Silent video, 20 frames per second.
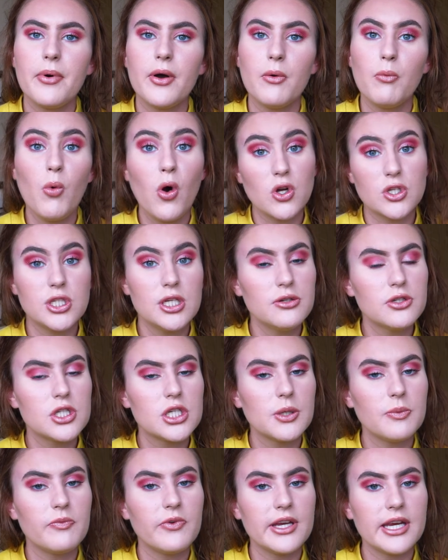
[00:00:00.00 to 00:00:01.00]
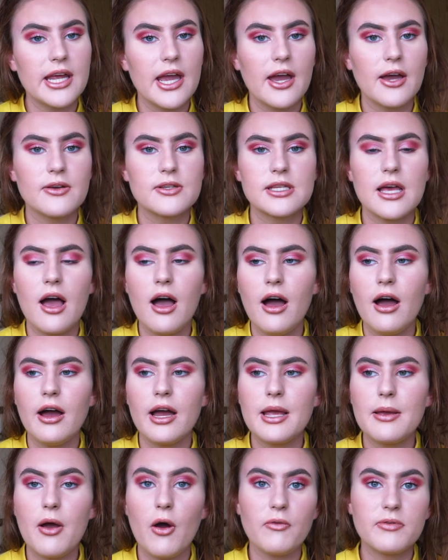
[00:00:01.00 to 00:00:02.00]
but watch YouTube videos.
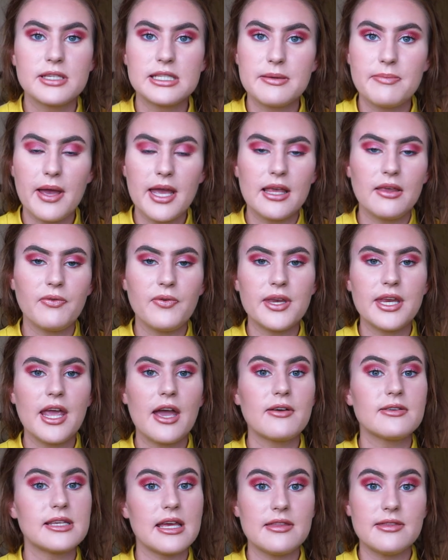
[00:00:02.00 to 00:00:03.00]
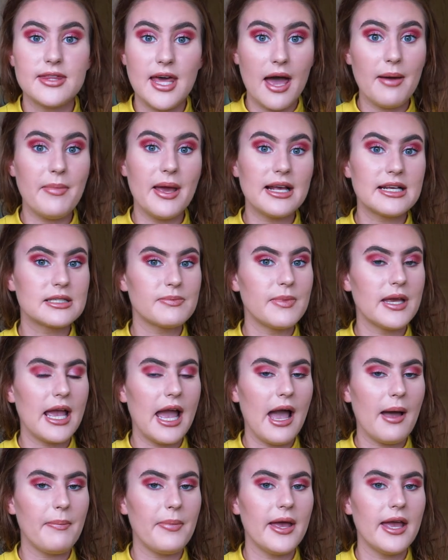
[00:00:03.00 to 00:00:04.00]
I obviously make videos and that makes me
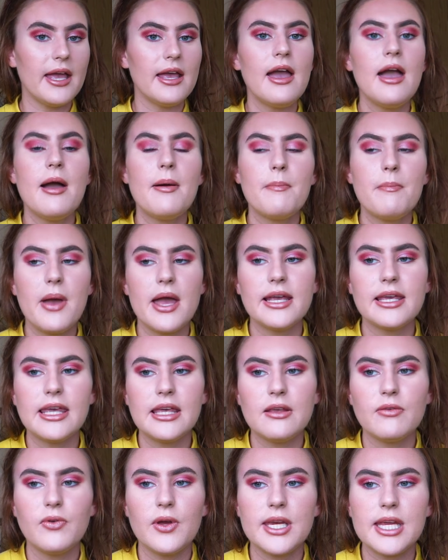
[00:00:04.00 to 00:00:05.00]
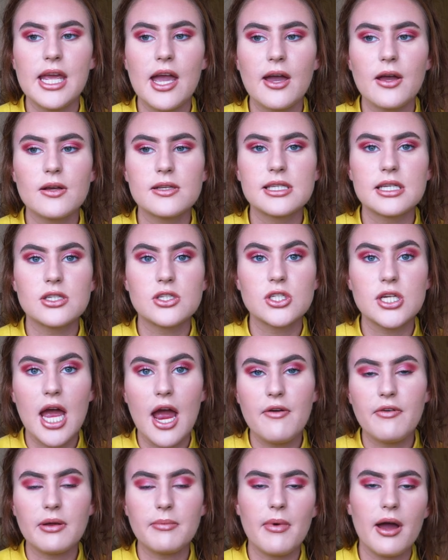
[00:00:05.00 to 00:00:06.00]
happy. Making videos and
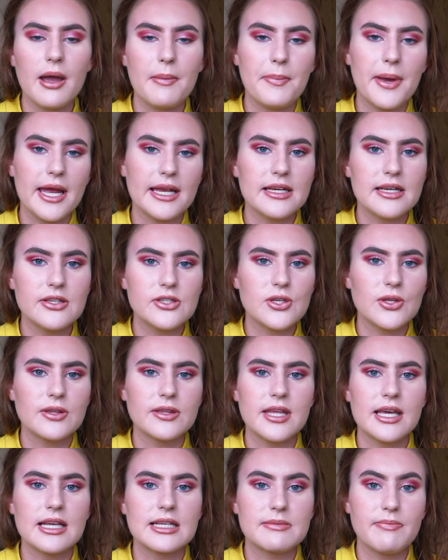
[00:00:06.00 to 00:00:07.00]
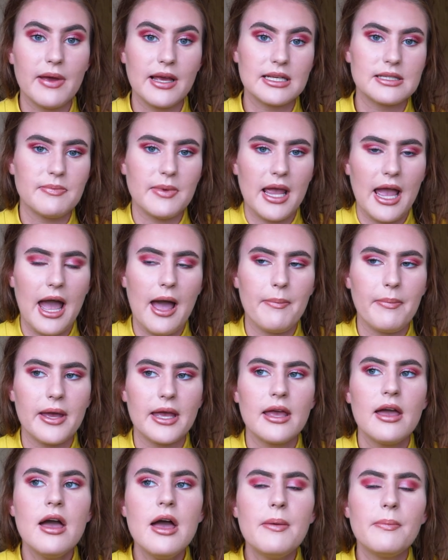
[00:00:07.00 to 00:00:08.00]
sharing my opinions on things makes me
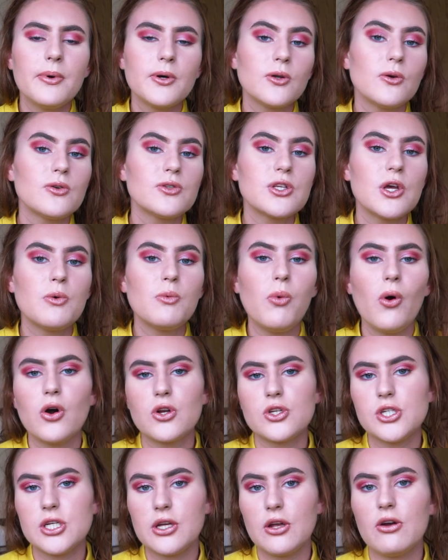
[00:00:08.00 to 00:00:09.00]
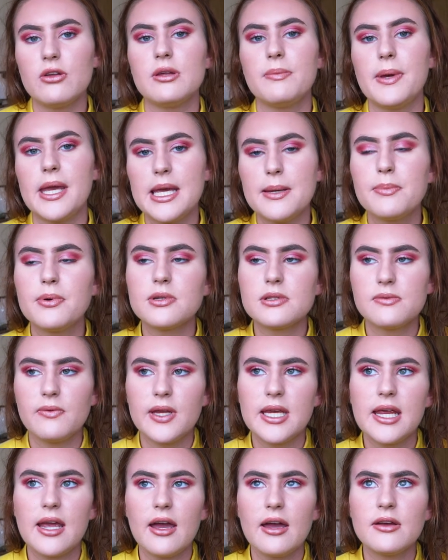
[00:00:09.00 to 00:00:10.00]
happy, but also watching other people's
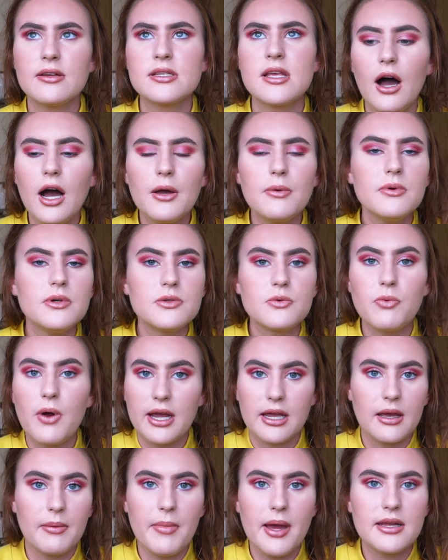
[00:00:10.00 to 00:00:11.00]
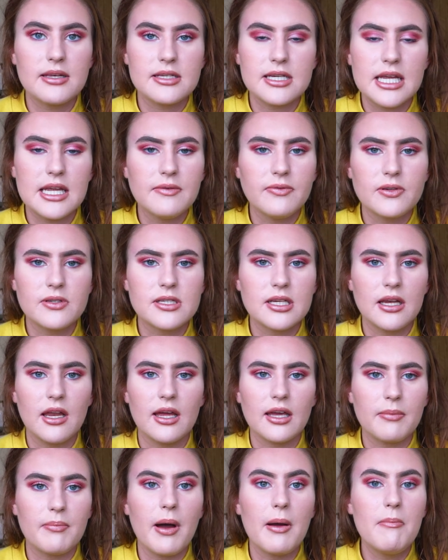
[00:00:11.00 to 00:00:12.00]
videos. I would recommend even to
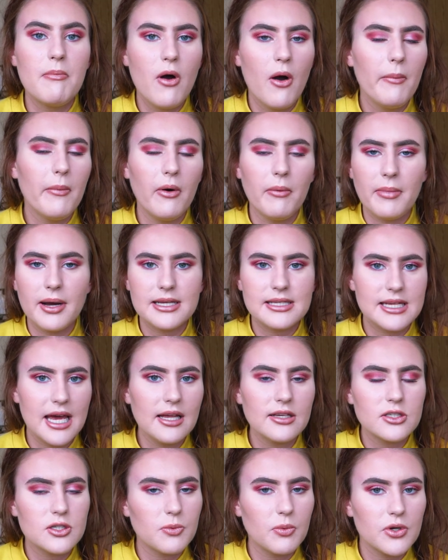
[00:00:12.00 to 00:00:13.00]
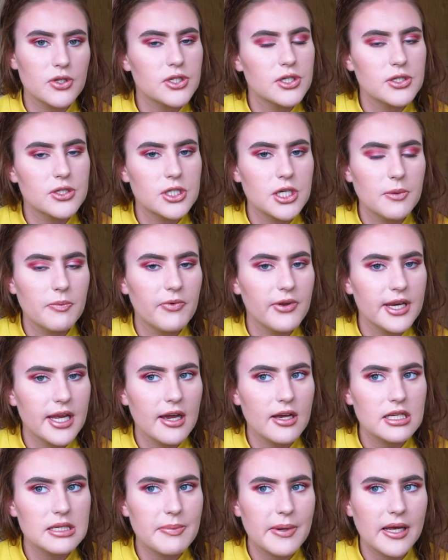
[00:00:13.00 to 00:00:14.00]
like my mum or my dad to watch YouTube
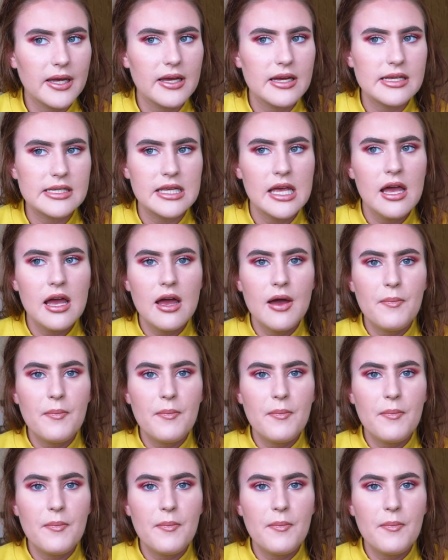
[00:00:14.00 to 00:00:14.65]
videos because